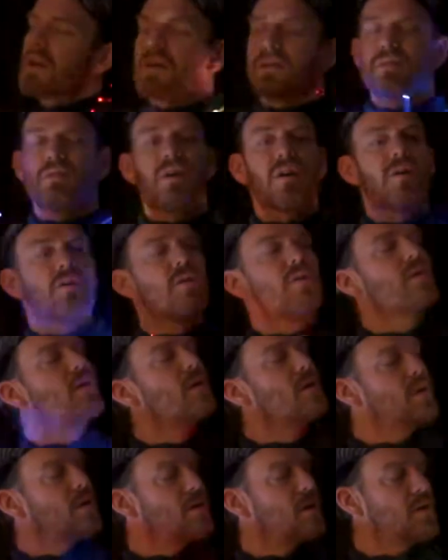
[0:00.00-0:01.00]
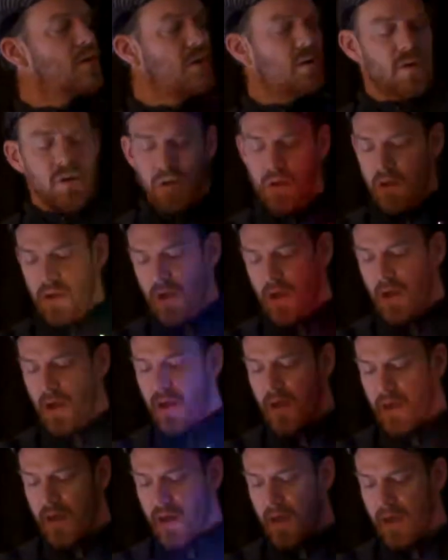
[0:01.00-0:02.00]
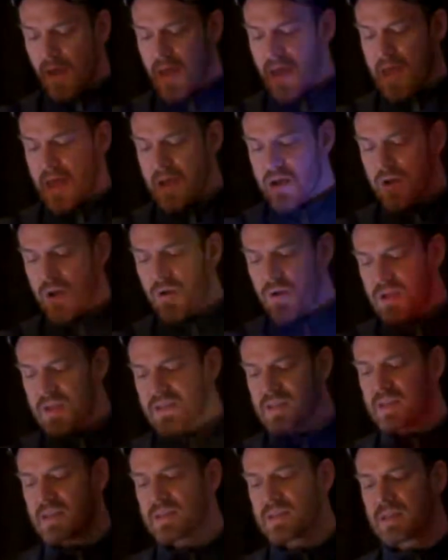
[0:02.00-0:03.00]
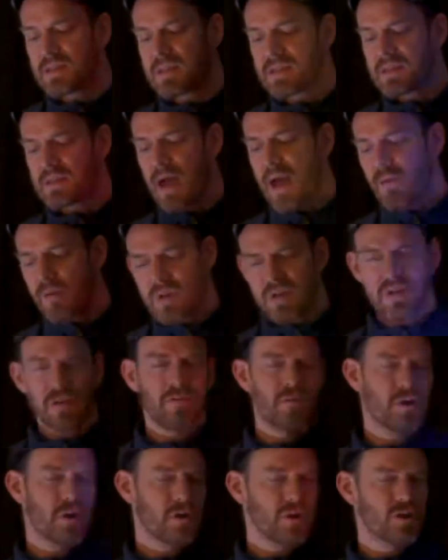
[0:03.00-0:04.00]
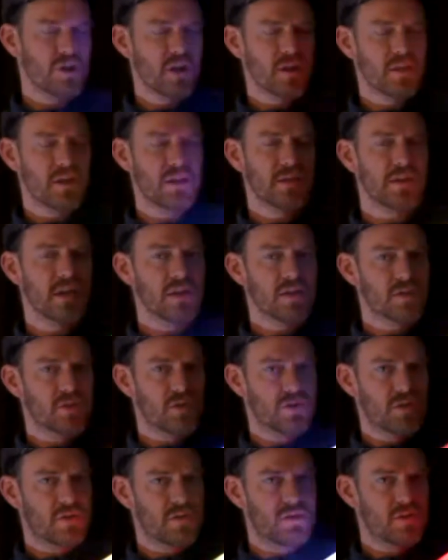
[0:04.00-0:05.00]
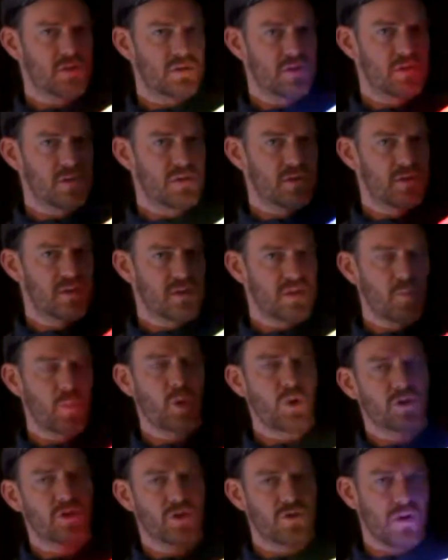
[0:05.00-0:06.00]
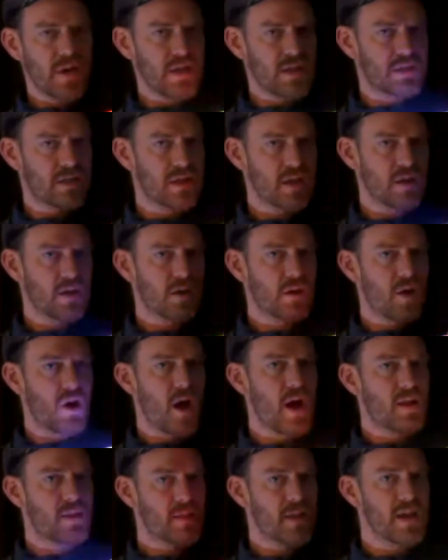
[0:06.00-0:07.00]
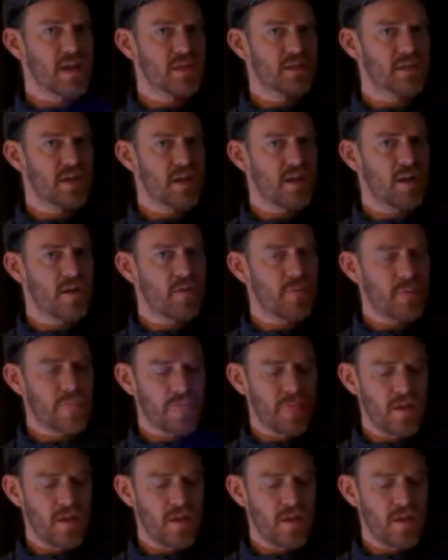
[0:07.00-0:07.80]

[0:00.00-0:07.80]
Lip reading: So, and notice this is, I would differentiate this as simple tracing, not lacing.